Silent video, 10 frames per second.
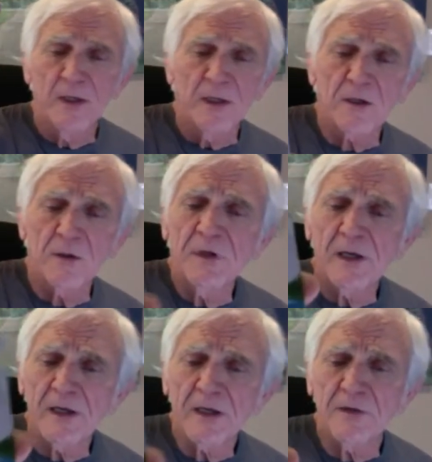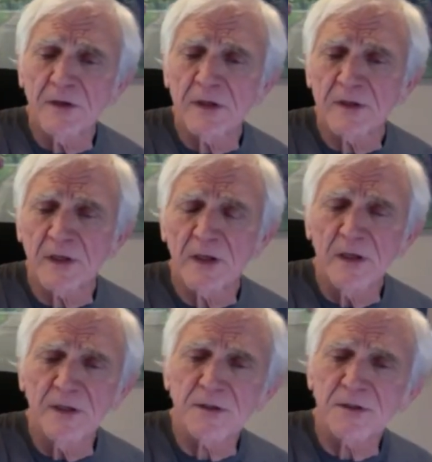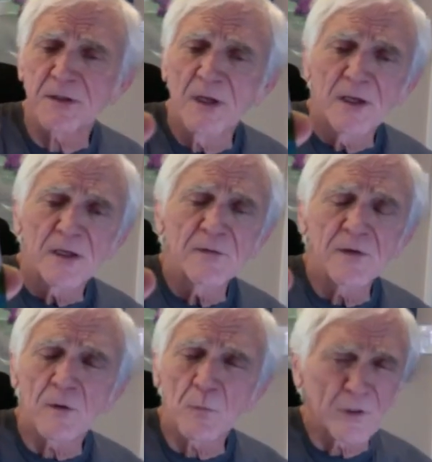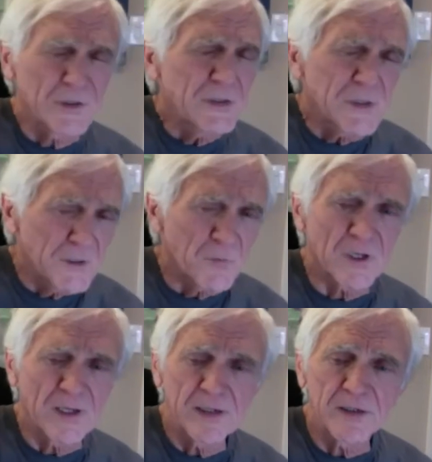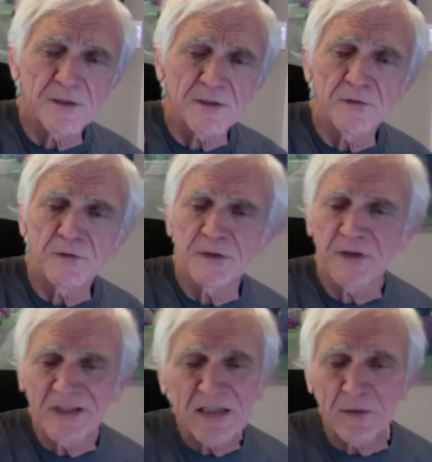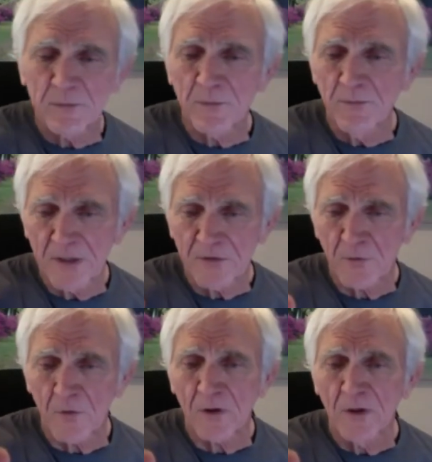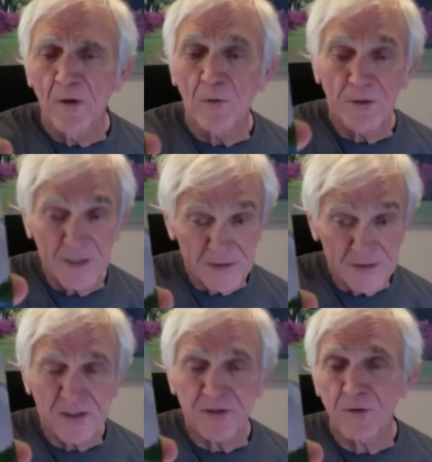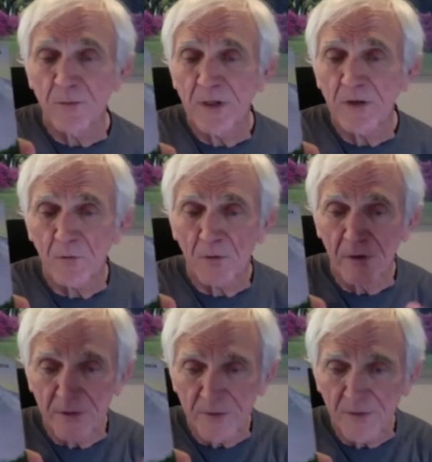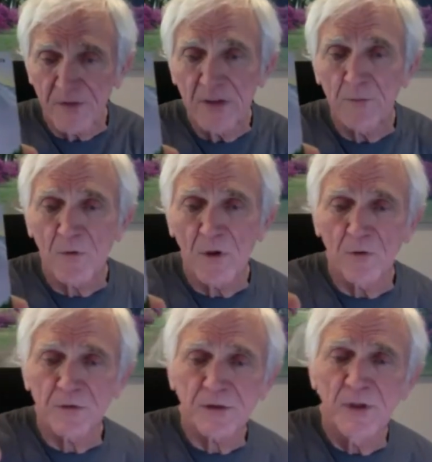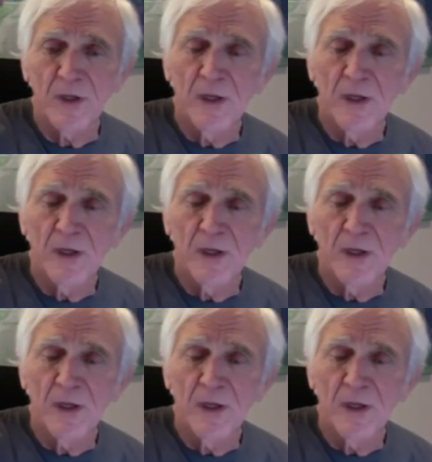it could be anything that is even obliquely related to the theme mentor or the ancestor mentor and the theme coach.